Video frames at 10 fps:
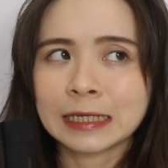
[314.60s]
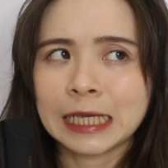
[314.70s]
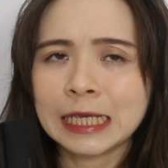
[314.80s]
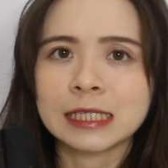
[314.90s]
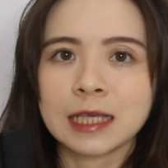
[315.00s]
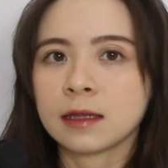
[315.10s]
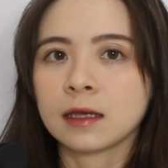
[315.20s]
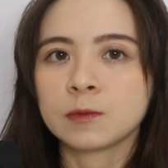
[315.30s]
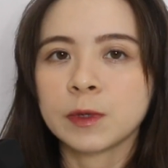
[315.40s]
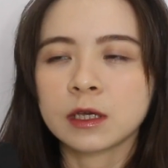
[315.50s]
heat
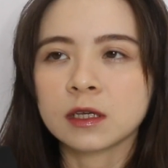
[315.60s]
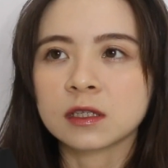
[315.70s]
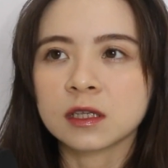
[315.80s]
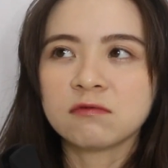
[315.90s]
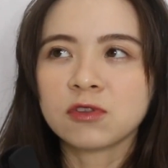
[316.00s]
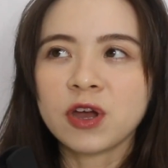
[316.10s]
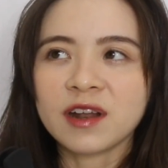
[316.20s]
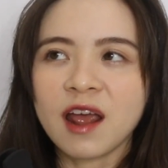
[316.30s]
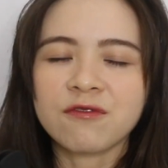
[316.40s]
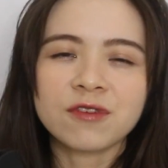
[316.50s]
settings because not
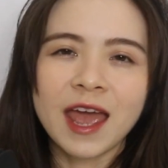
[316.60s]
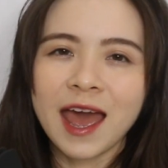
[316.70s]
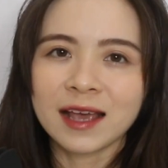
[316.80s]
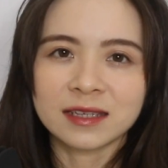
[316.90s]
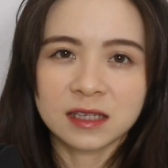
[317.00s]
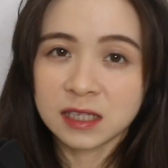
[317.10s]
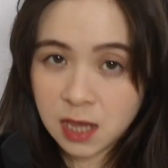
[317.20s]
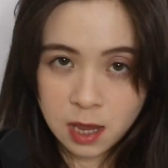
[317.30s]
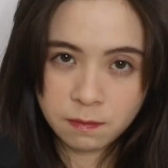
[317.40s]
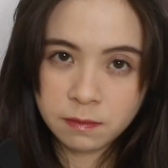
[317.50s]
every hair is the
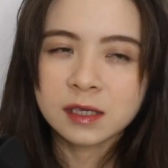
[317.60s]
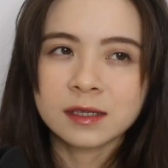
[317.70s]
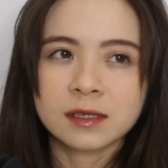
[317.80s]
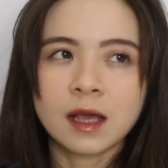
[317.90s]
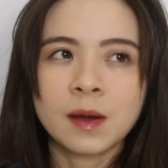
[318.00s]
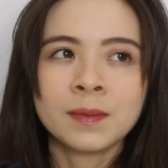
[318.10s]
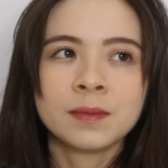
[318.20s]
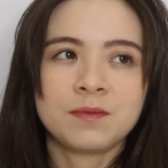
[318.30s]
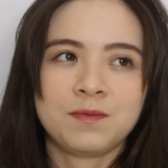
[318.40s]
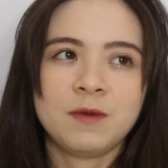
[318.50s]
same.
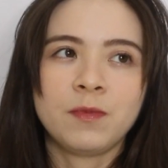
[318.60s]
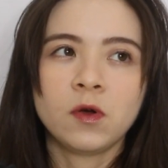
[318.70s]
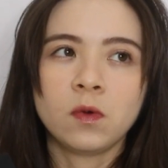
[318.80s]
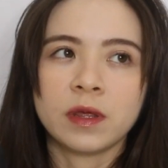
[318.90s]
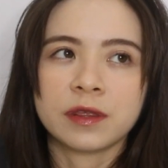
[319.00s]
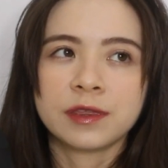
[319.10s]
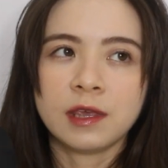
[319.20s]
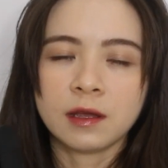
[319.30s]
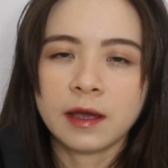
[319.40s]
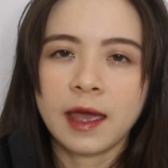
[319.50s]
Some people with
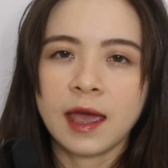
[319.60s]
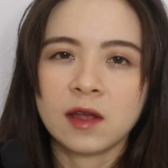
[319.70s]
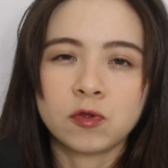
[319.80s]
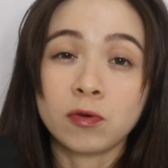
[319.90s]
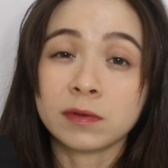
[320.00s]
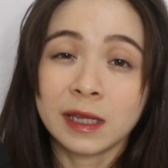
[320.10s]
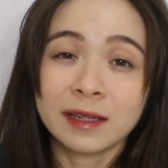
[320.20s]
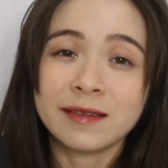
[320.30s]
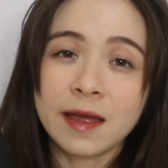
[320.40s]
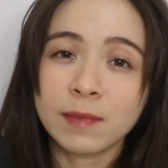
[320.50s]
thinner hair don't need
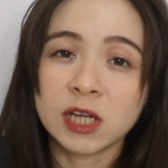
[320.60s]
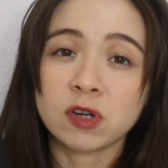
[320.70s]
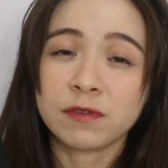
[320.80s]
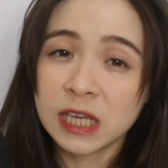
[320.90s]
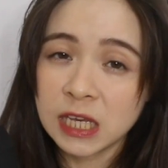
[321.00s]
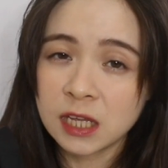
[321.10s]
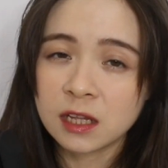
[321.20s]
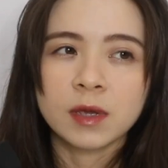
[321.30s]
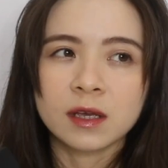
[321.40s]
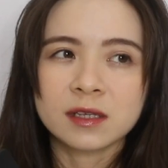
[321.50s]
that much of heat
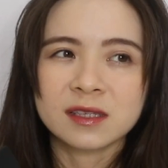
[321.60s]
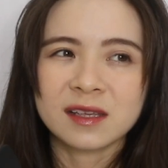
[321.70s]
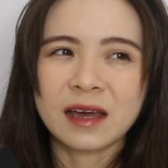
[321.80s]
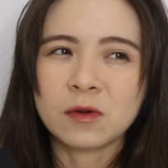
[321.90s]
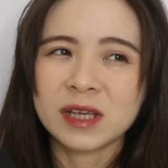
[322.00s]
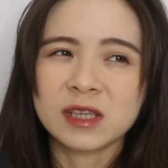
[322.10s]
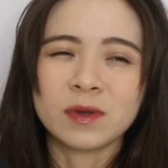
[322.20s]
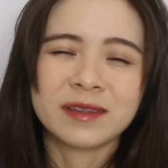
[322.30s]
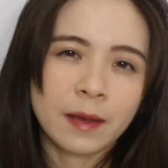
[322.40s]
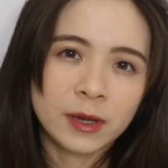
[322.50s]
because otherwise it
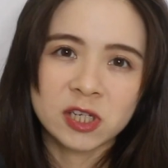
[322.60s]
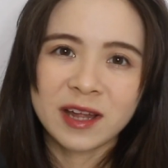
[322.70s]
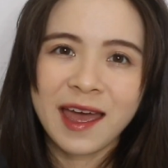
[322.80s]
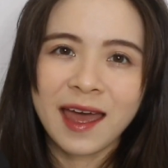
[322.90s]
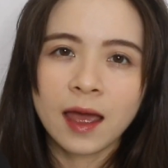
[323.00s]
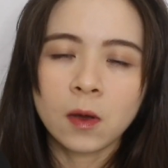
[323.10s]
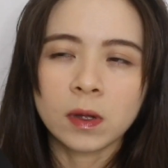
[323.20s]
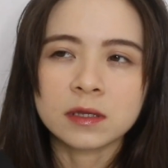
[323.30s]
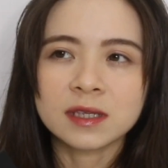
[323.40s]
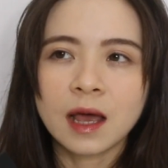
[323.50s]
will damage the hair,
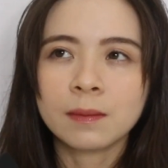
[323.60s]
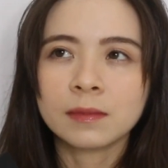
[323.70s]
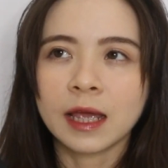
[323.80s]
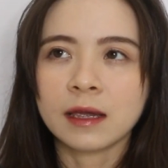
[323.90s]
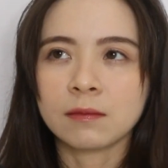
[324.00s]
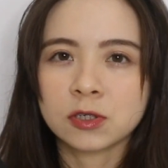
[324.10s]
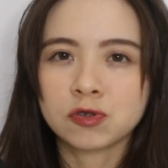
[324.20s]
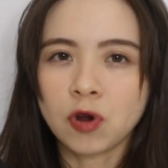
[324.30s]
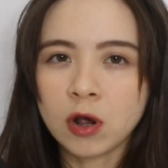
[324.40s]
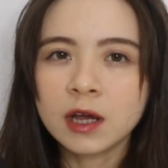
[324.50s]
while some like
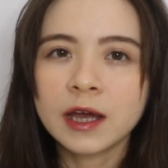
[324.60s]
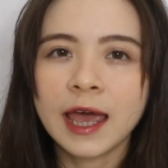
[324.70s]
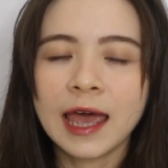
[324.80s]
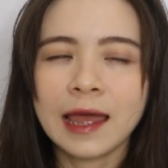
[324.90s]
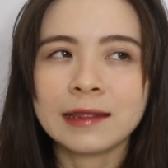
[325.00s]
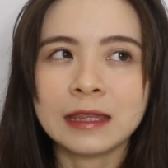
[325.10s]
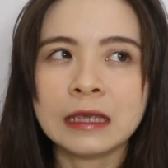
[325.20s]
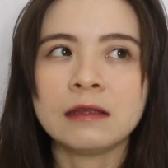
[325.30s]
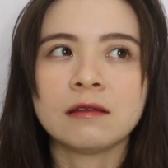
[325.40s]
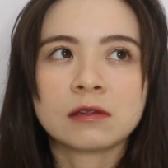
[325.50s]
stronger hair
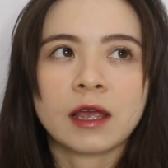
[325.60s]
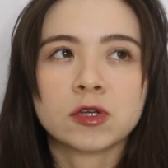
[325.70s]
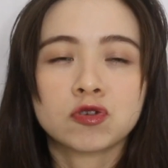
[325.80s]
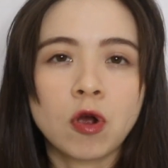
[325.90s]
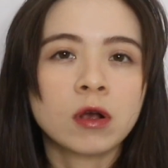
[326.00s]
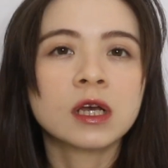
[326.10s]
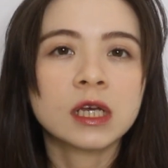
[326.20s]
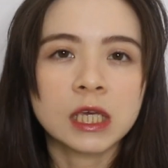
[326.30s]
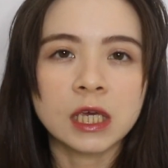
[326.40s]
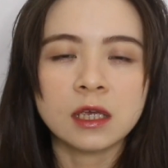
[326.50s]
need like stronger
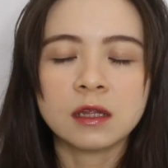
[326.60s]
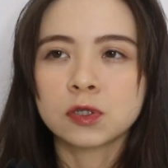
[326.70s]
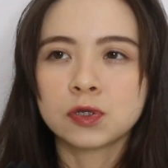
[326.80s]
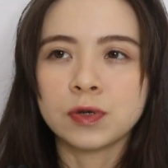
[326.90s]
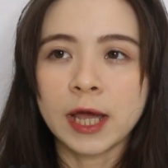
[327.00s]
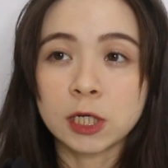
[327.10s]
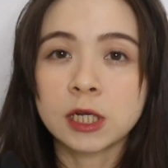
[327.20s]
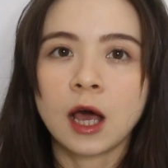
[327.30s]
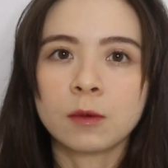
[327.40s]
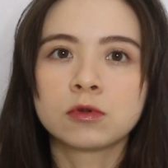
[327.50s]
heat to actually
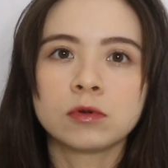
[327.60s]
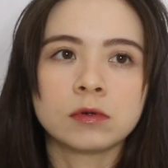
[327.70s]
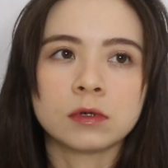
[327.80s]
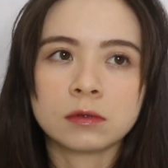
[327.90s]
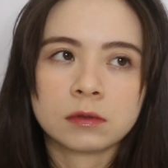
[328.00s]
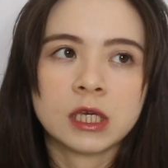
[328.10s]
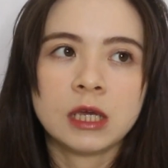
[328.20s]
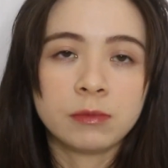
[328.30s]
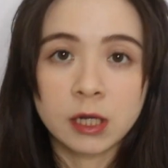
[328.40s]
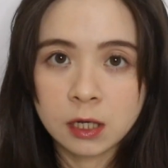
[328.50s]
help to
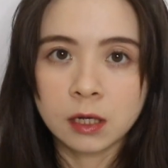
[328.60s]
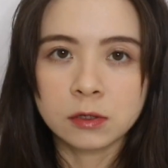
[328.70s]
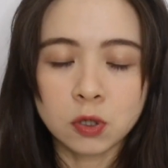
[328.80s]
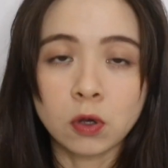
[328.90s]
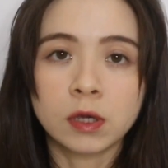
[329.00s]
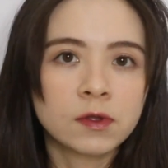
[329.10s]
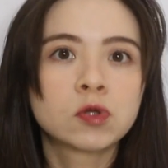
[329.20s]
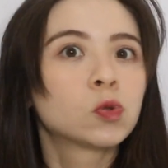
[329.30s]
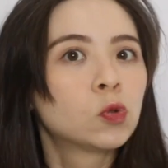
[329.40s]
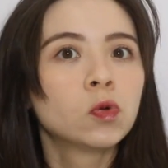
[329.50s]
keep the curls or even
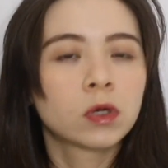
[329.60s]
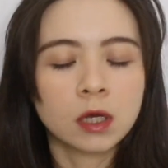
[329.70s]
to do